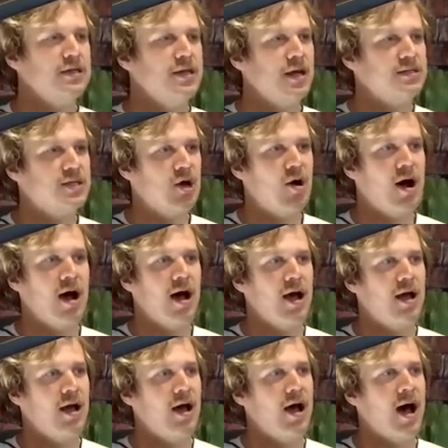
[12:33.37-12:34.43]
So
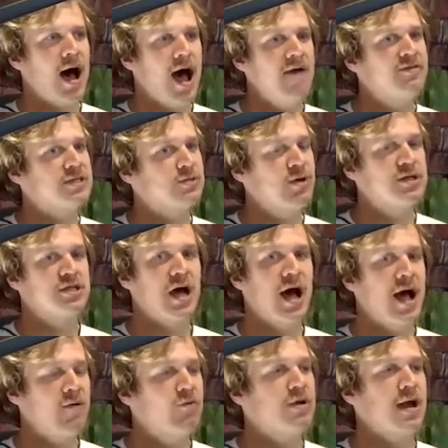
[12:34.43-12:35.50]
I've switched.
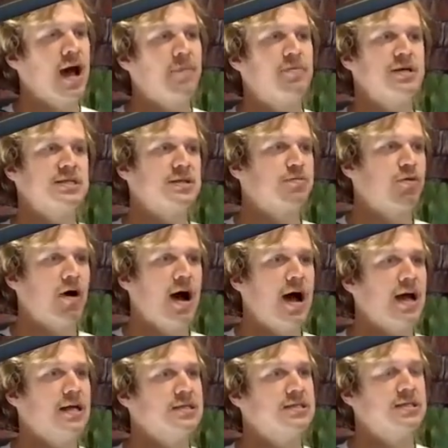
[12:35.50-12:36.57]
I would not be
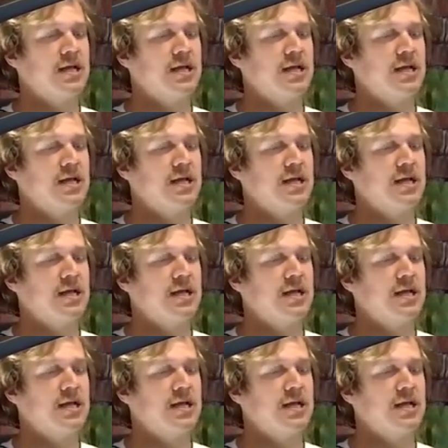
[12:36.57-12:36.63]
surprised